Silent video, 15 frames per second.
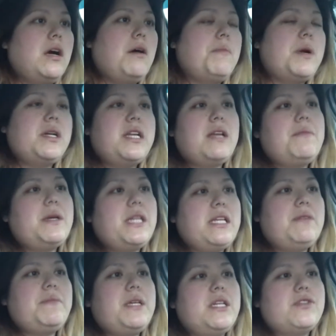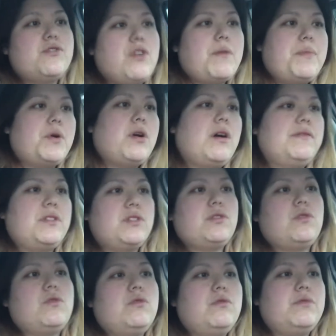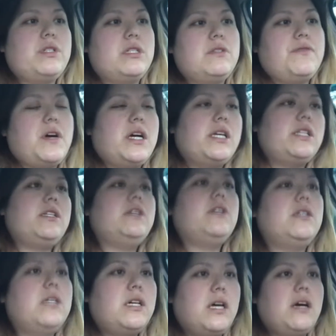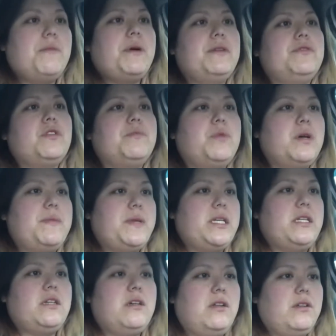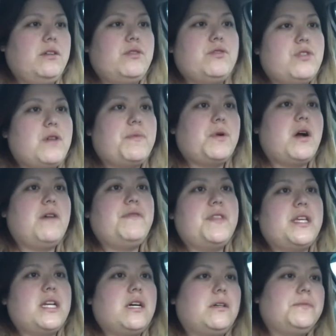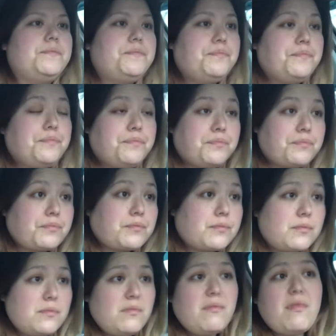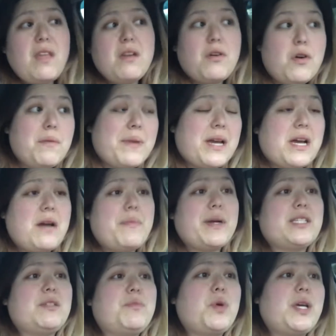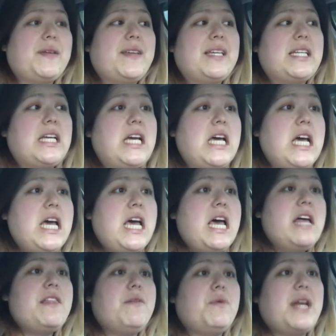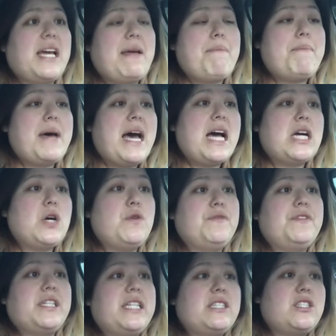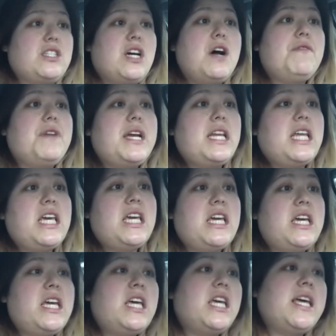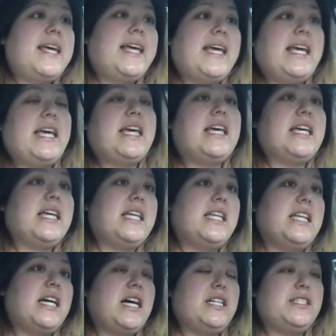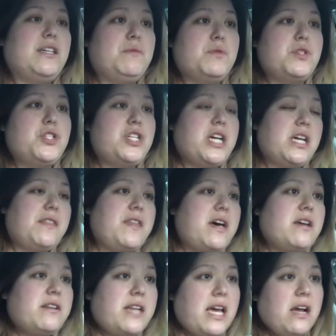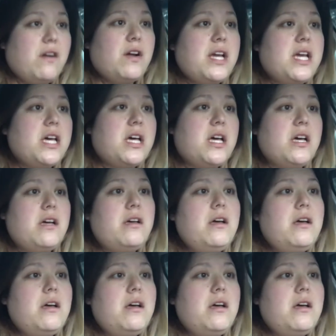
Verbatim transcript: Her dad might need me to drop her off to school, which is fine. After appointment, I'll go drop her off and then I'll go to my chiropractor appointment. Then when I get back, hopefully it's not raining, and I'll double check that area.